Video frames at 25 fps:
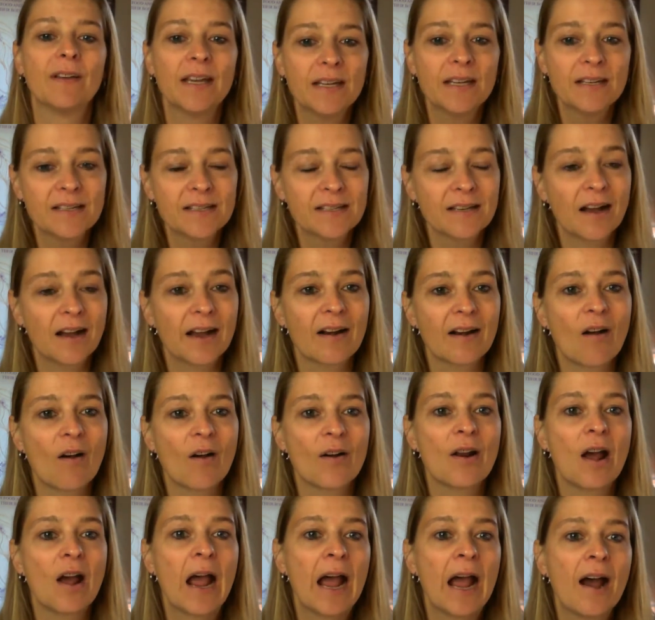insight
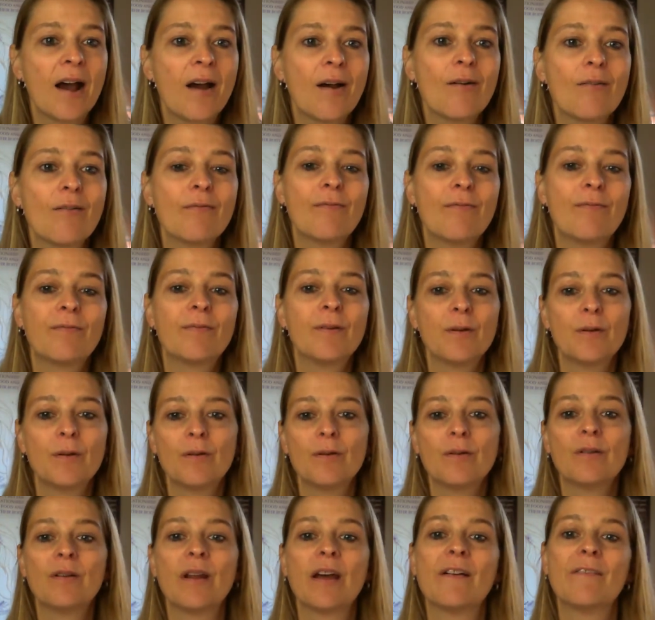on how
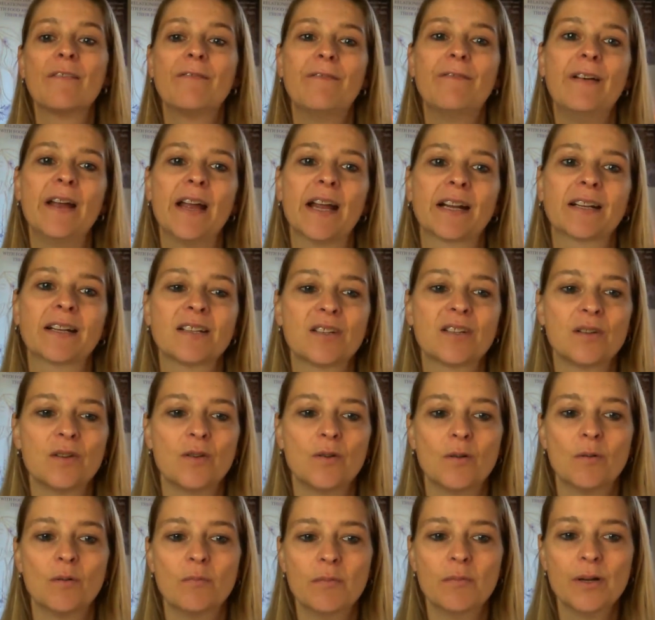food affects
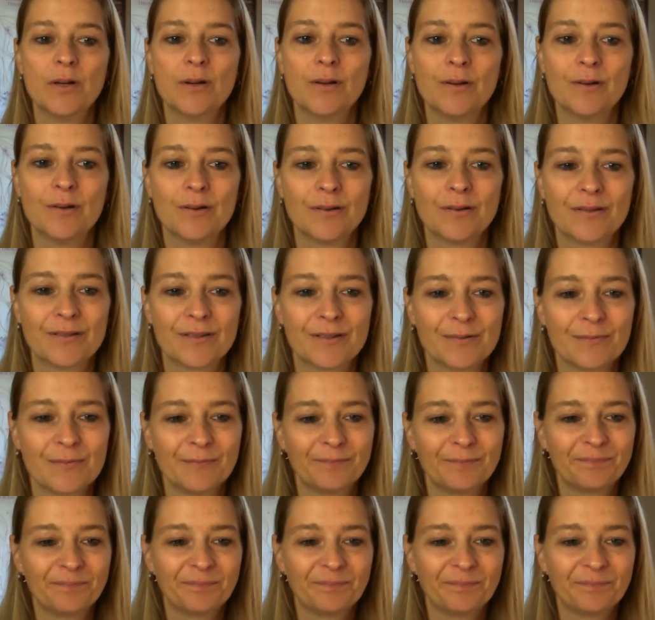your moods.